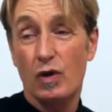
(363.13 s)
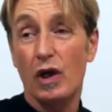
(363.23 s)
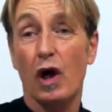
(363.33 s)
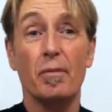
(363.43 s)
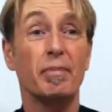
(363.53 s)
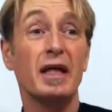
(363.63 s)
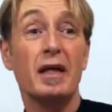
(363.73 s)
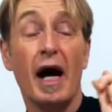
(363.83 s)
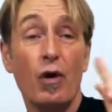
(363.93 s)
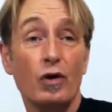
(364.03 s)
can't be
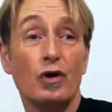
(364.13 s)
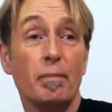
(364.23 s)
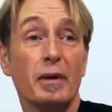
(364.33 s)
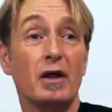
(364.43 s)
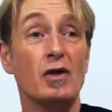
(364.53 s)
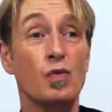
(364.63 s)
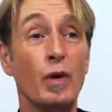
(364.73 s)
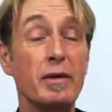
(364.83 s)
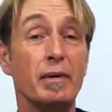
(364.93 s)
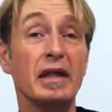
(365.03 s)
in our group because
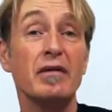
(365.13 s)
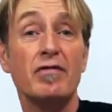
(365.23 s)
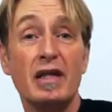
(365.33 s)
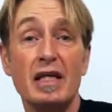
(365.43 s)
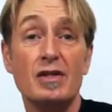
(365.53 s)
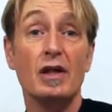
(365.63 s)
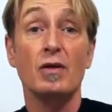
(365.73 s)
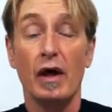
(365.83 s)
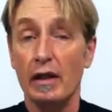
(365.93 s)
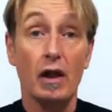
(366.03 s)
we believe this.
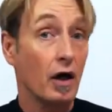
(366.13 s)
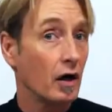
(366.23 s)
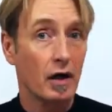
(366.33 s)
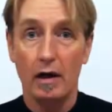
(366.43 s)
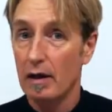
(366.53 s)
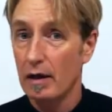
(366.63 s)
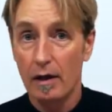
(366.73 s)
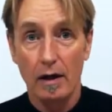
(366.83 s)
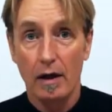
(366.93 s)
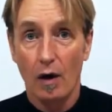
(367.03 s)
And look,
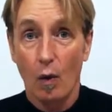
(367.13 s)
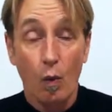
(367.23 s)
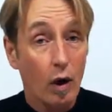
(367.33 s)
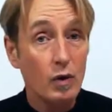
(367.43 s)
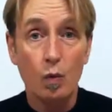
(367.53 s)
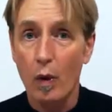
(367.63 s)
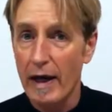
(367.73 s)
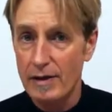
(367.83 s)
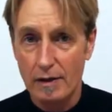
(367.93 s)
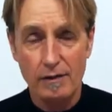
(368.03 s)
what a
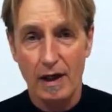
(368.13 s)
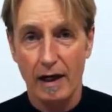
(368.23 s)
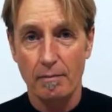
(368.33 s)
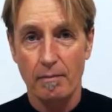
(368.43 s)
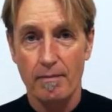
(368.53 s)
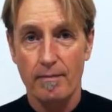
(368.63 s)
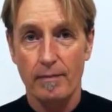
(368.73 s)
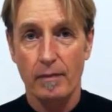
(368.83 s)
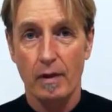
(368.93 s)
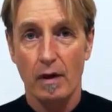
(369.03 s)
waste of time.
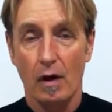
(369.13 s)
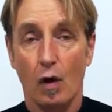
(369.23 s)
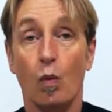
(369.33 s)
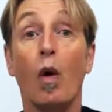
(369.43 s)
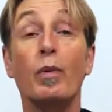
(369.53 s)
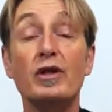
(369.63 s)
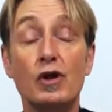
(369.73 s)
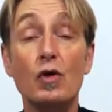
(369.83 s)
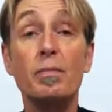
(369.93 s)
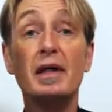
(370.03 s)
What we
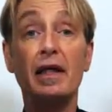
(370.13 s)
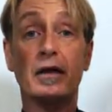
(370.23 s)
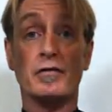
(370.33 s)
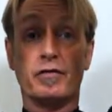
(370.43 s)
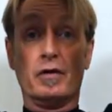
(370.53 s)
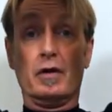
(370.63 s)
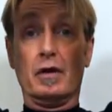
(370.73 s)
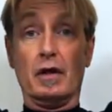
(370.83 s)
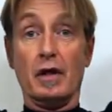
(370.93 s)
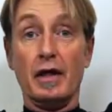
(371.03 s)
do believe,
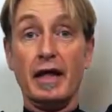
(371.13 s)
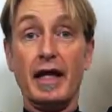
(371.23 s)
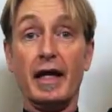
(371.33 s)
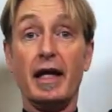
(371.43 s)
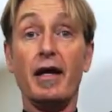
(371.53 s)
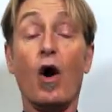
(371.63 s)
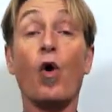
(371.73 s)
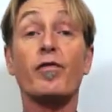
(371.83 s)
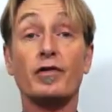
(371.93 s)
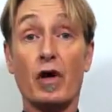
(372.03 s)

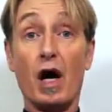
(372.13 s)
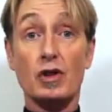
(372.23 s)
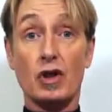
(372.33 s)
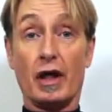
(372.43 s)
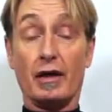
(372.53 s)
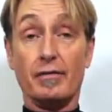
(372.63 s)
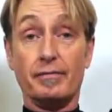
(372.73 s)
overarching,